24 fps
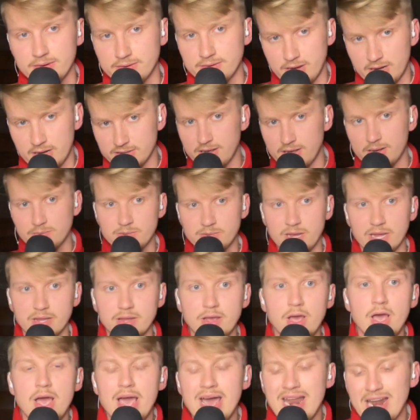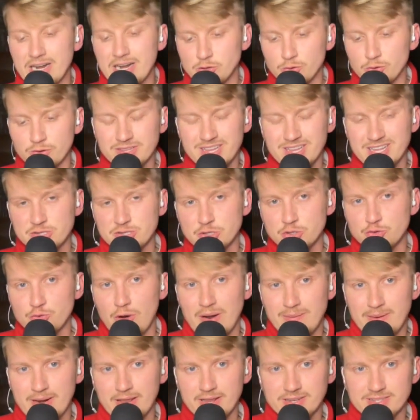and not top 10. And I don't think they should
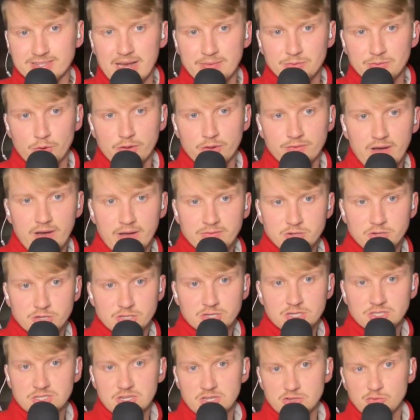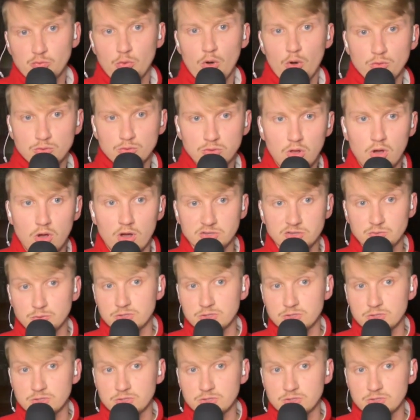drop out of the top 25 just because of this road loss,